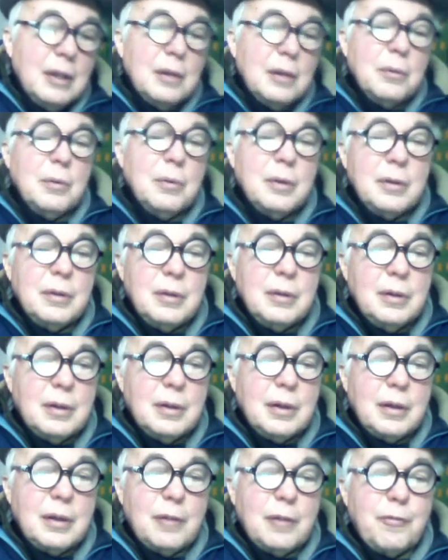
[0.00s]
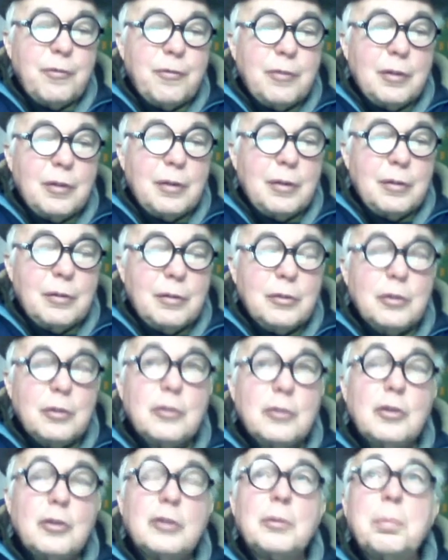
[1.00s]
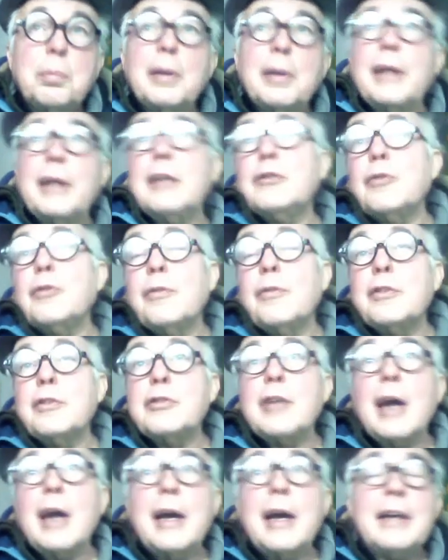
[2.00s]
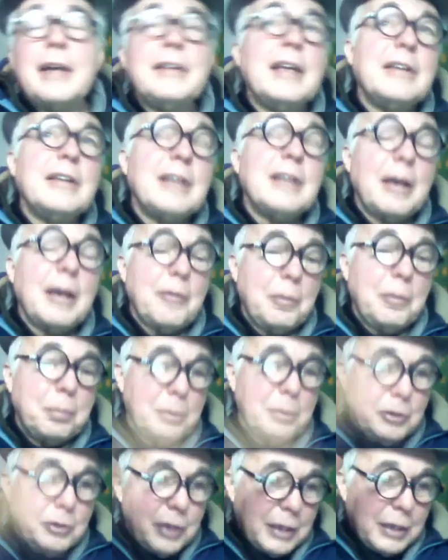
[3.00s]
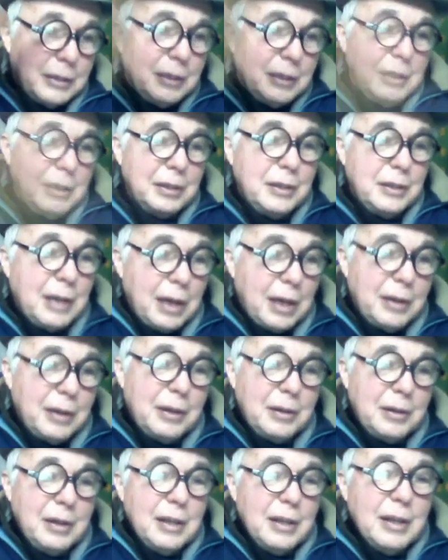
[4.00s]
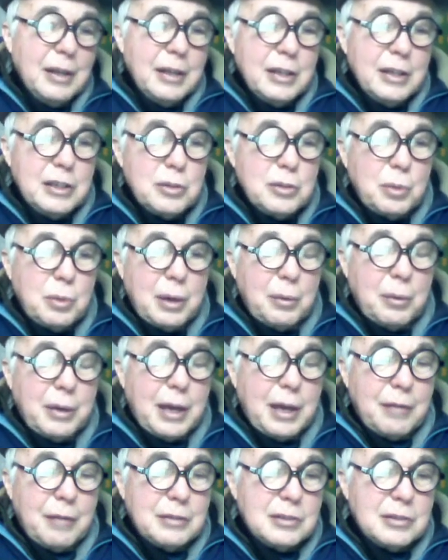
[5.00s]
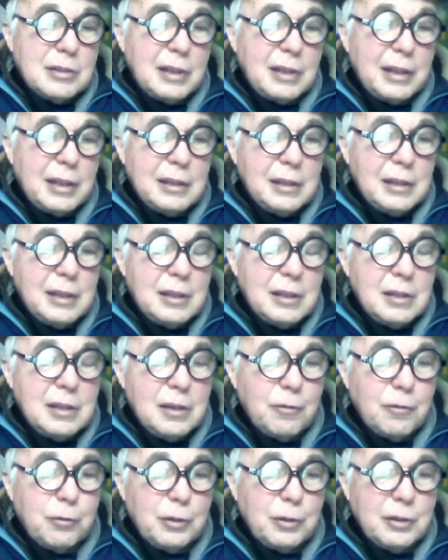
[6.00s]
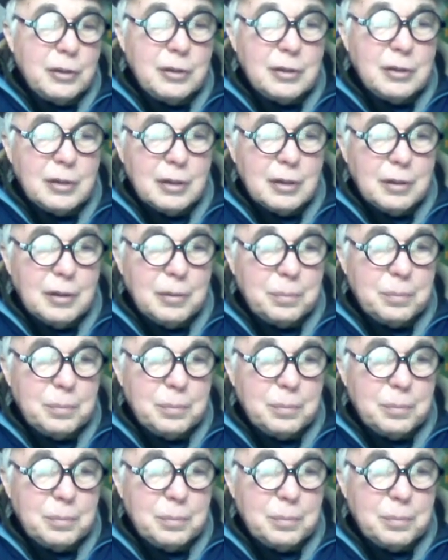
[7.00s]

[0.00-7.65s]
would uh, if uh, you took the planets from the sky at that time and projected it down, it, each way would have a slightly different. Uh,